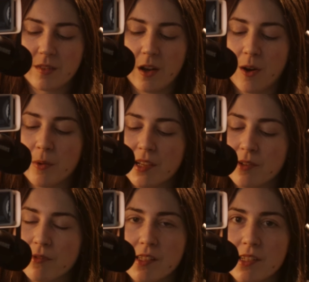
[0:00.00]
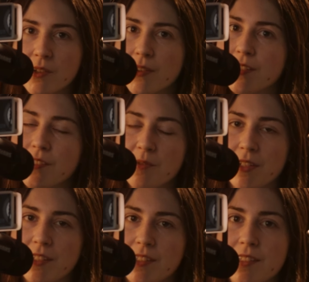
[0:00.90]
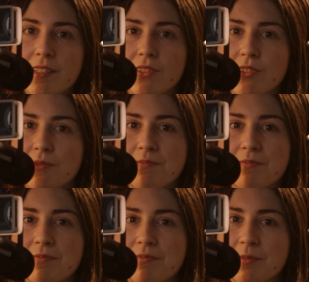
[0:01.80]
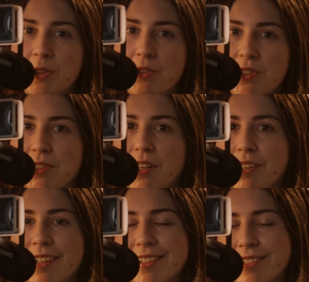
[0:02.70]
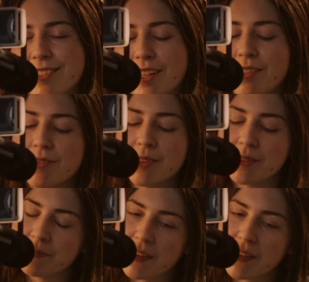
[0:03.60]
all we can really do as humans, is nurture our inner selves.